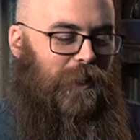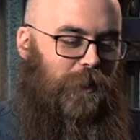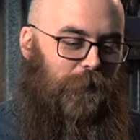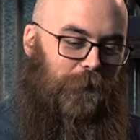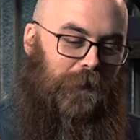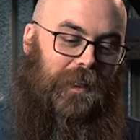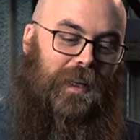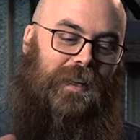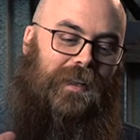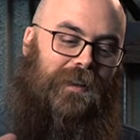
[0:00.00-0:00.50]
you
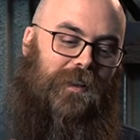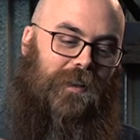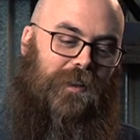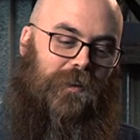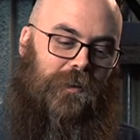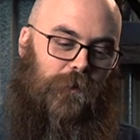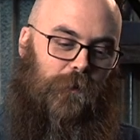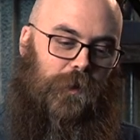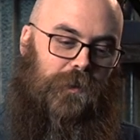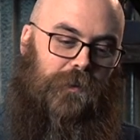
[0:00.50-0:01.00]
will
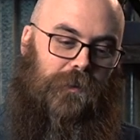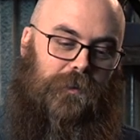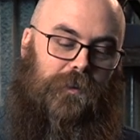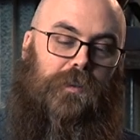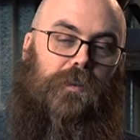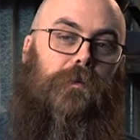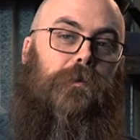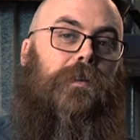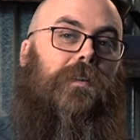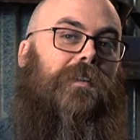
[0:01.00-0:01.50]
get what's known
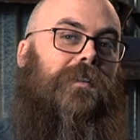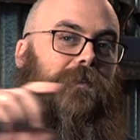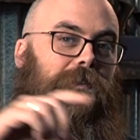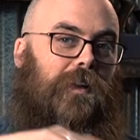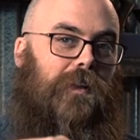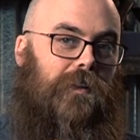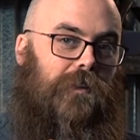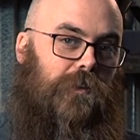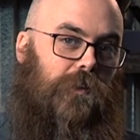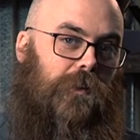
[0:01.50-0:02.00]
as cumulative error.